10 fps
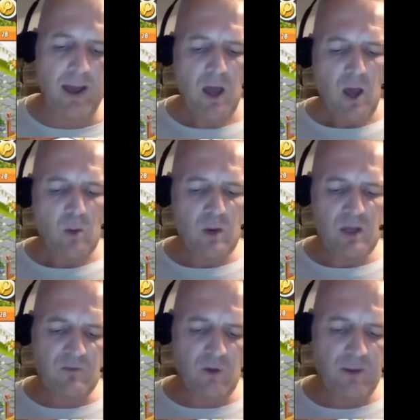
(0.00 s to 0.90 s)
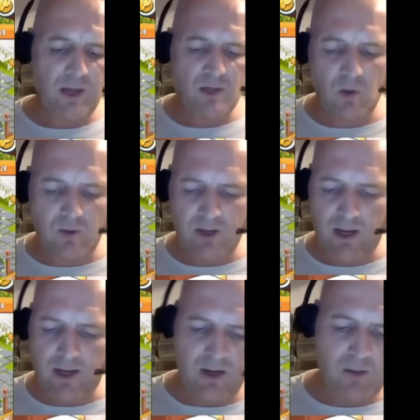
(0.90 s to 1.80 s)
where you've got that Torrigate
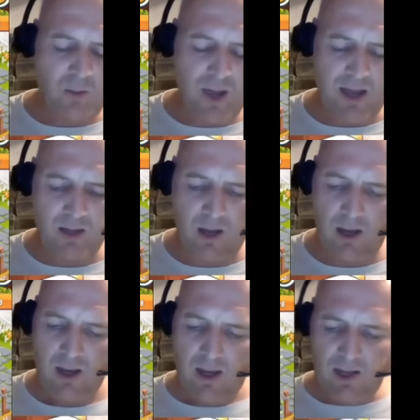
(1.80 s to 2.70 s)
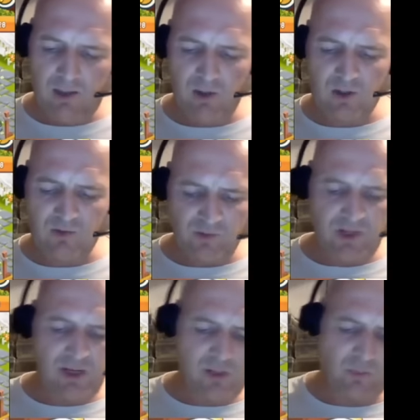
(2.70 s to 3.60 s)
and the panda. It looks
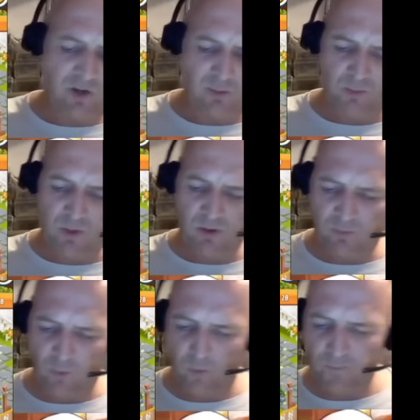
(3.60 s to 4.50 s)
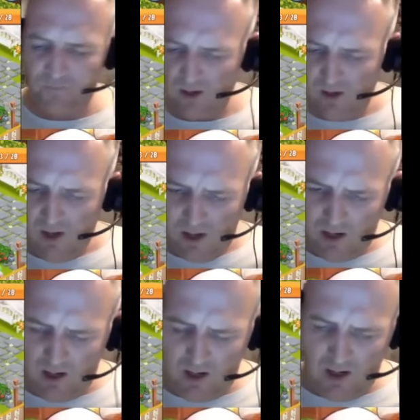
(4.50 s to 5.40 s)
really, really beautiful.
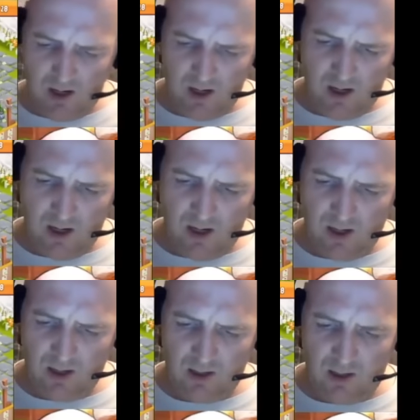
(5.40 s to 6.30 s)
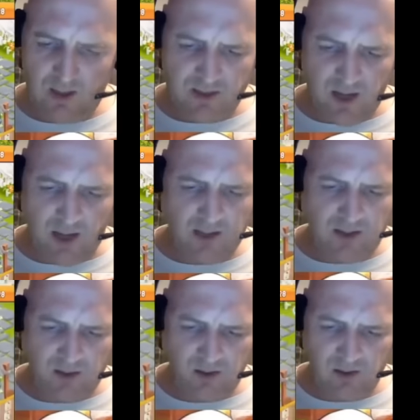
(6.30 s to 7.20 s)
And it does
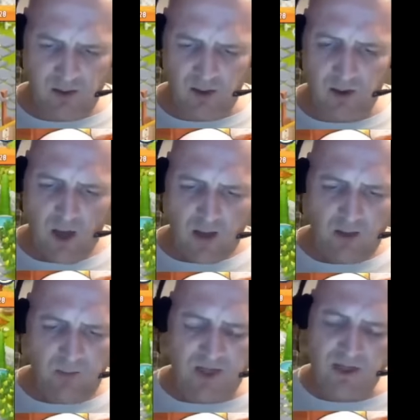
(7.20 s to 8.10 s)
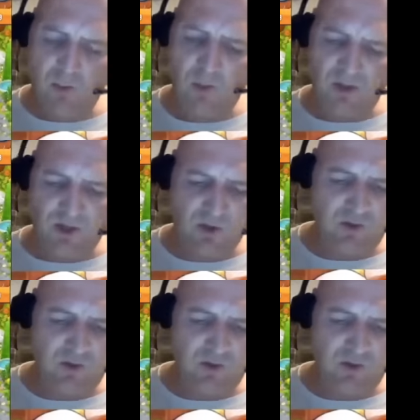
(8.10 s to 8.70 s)
look good. The mixed in with the tree,